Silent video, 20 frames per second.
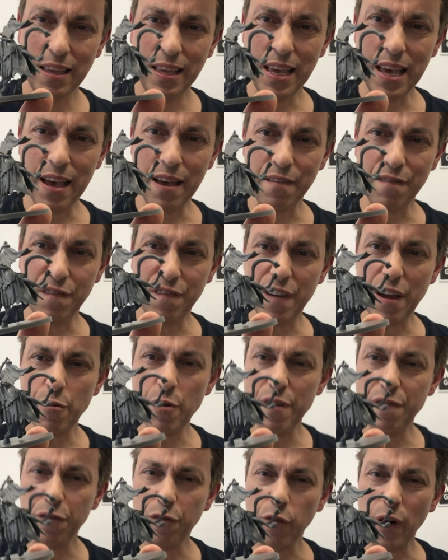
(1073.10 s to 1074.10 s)
yeah,
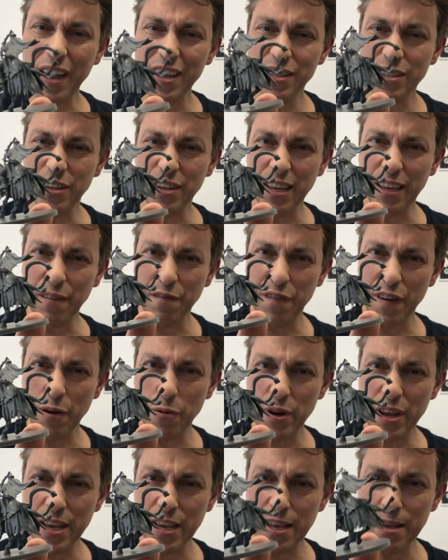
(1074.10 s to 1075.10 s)
very frightening,
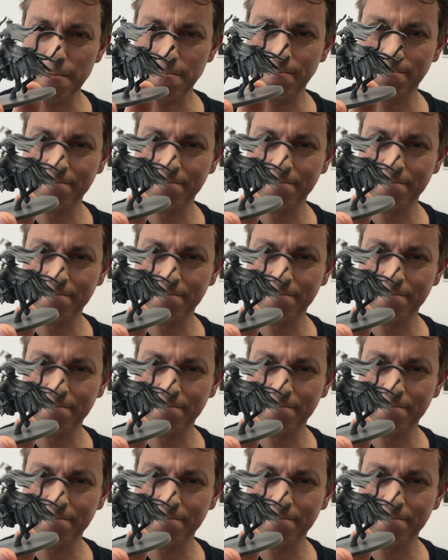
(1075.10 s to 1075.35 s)
very